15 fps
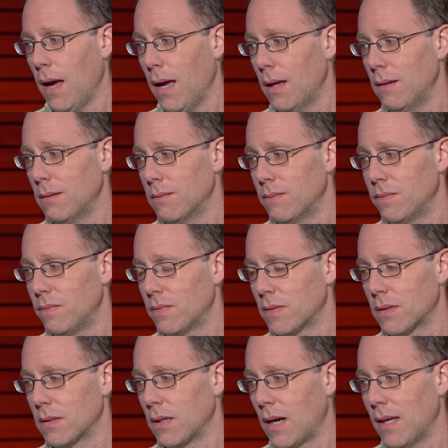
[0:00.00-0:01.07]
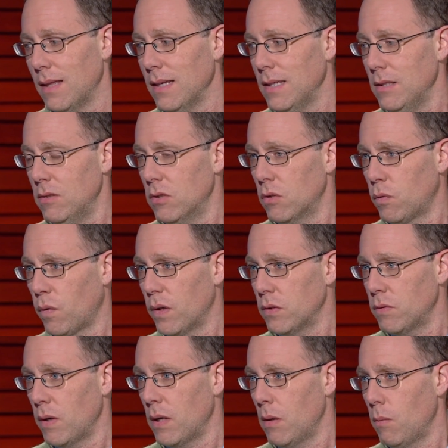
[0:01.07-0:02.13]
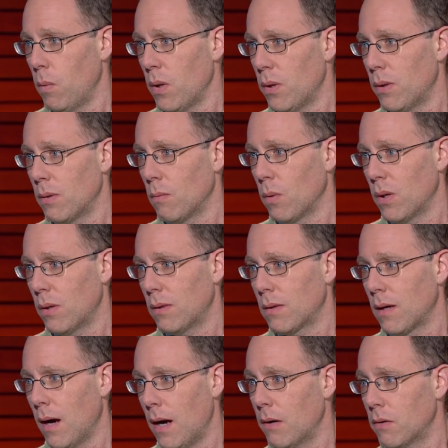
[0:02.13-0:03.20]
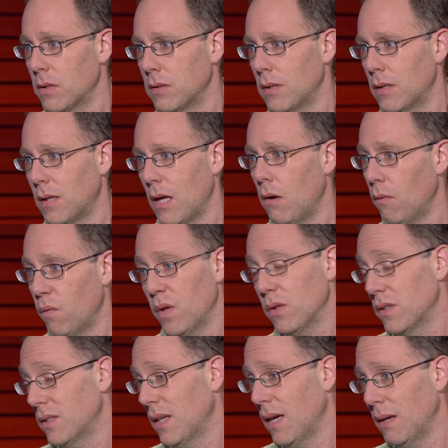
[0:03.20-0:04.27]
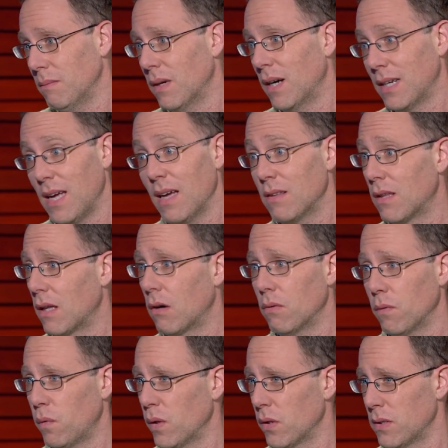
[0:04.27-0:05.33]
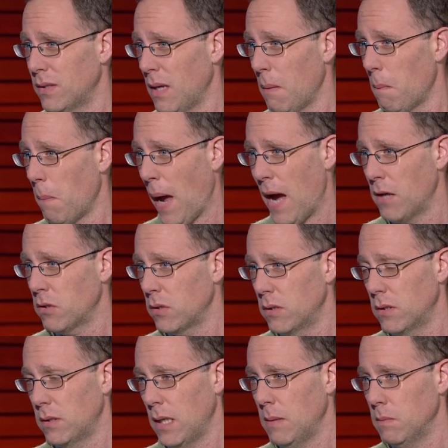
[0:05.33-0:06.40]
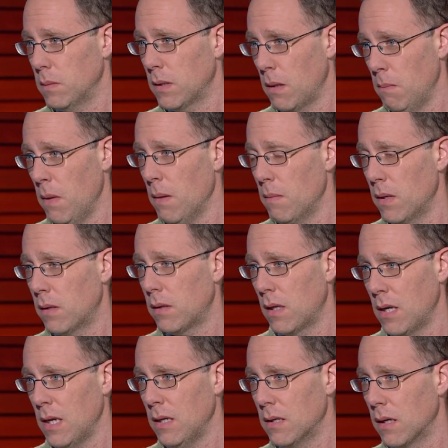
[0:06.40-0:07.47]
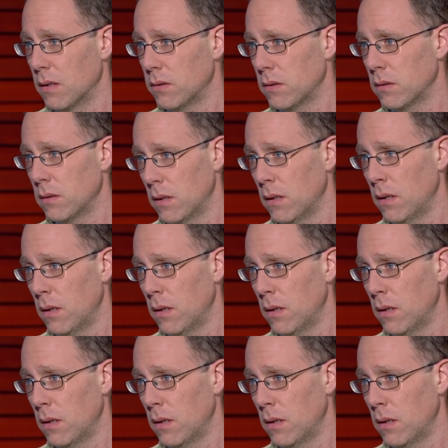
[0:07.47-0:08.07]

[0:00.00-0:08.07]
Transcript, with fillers: and I think he's just frustrated with, with Congress that they don't feel the same. Again, they don't feel the same passion, the same commitment that he does.